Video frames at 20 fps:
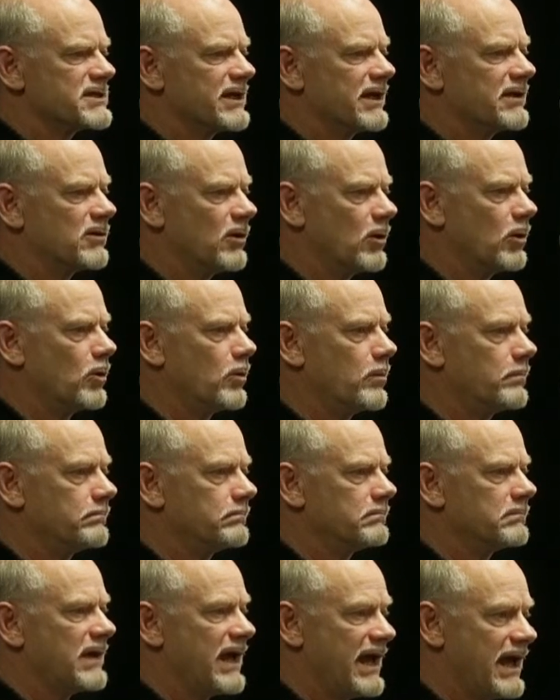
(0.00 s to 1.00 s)
at home
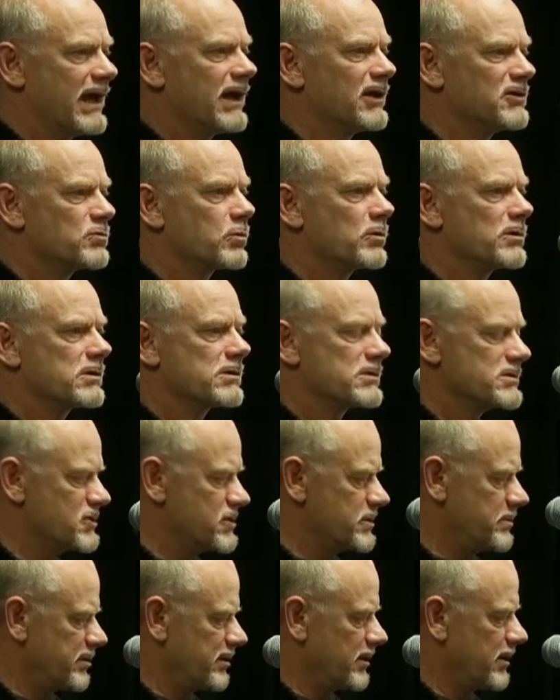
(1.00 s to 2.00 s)
and workers
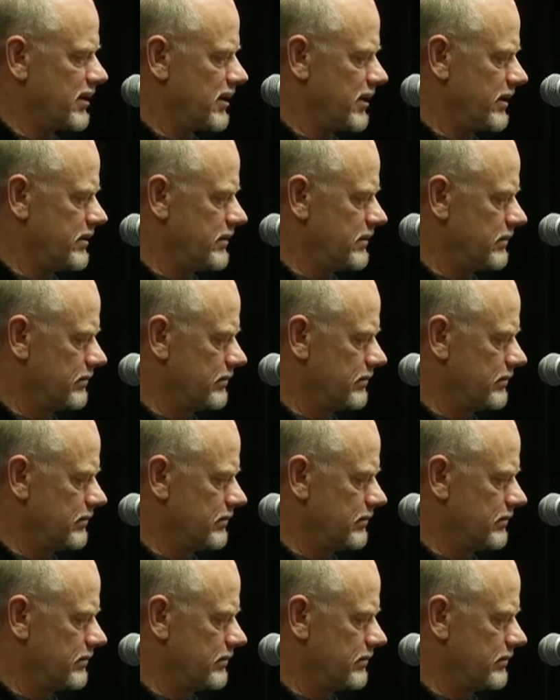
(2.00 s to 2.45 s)
abroad.